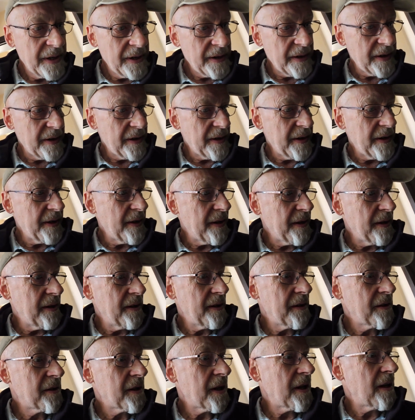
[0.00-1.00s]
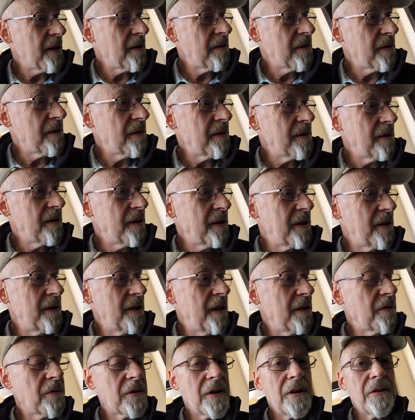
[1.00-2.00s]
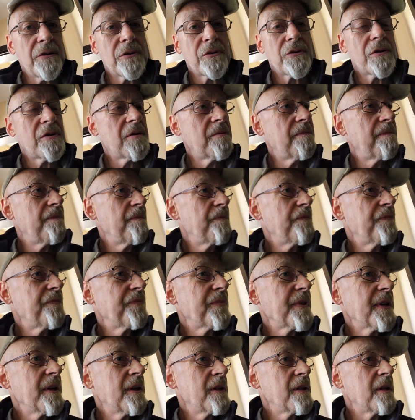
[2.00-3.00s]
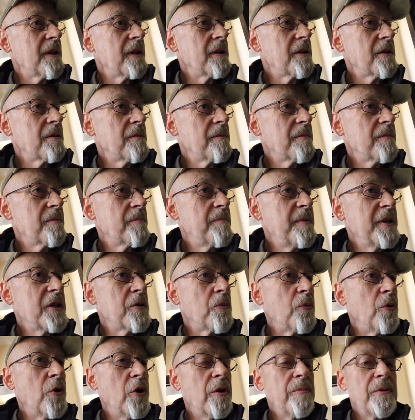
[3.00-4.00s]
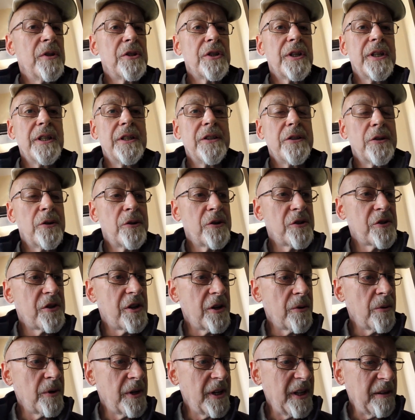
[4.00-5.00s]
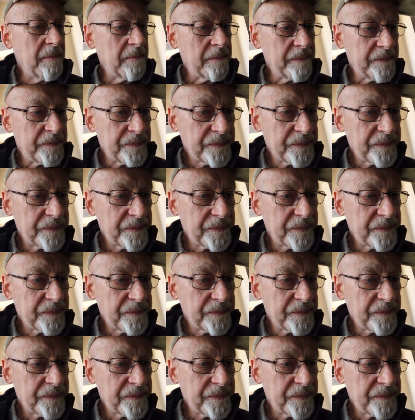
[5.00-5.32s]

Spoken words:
So at no cost. So it's a bit of work, but she enjoys doing it.